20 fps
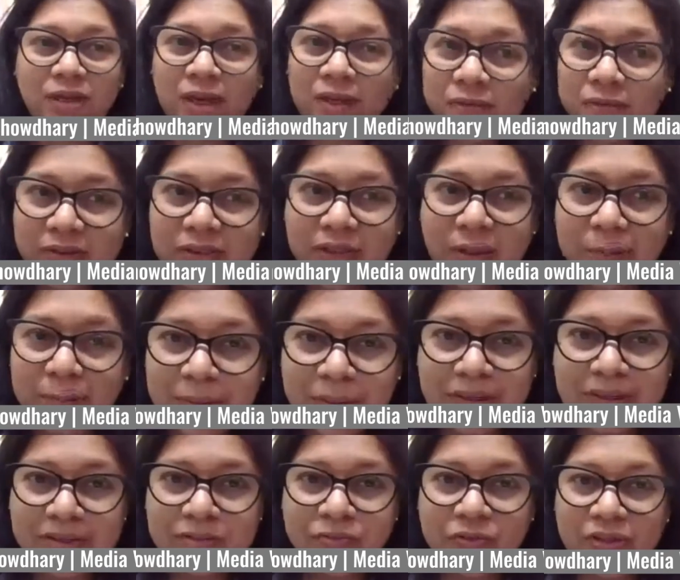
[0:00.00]
our
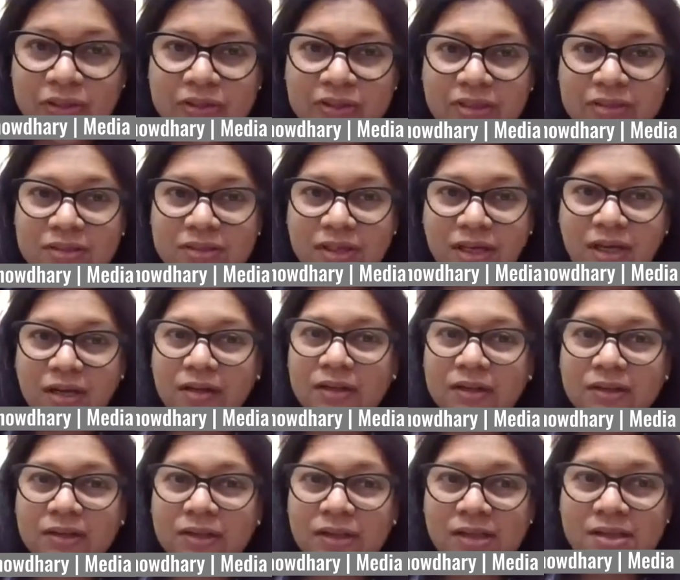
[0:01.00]
compliance features
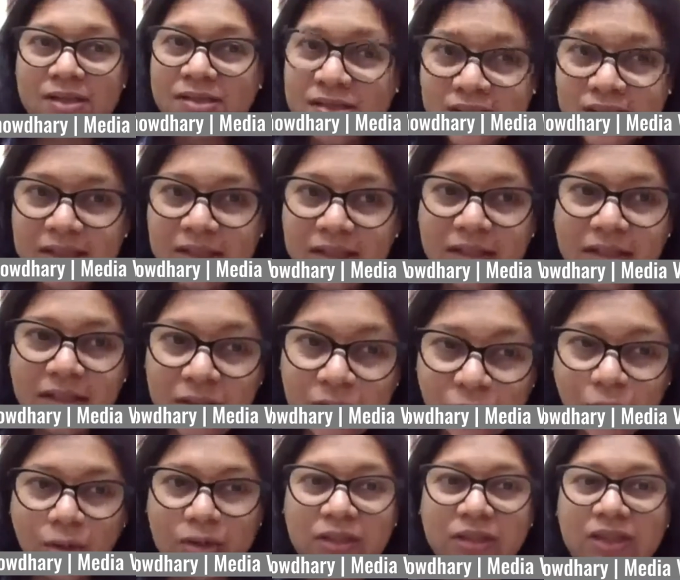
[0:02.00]
are still
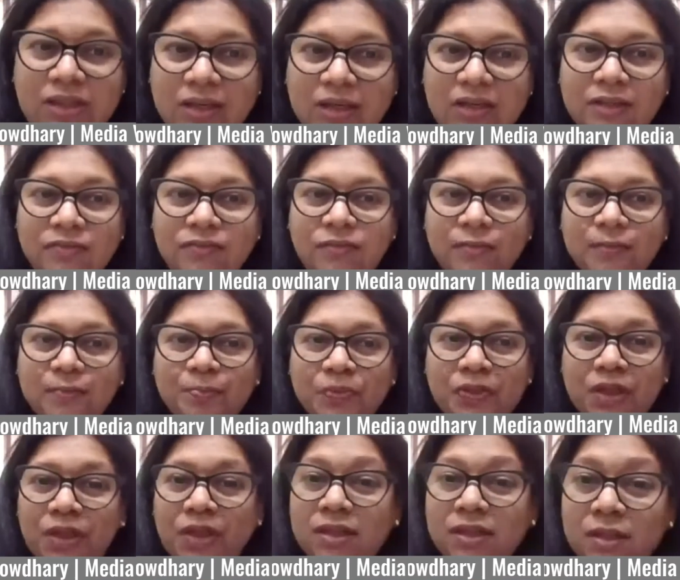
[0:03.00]
not live
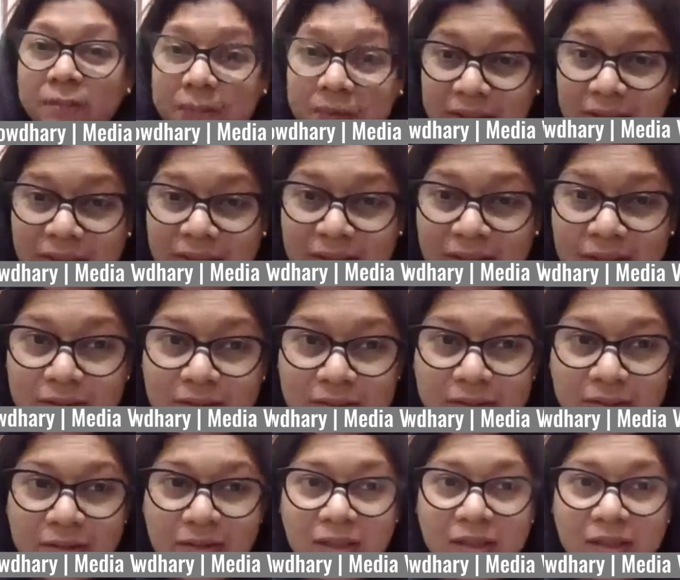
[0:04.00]
in America,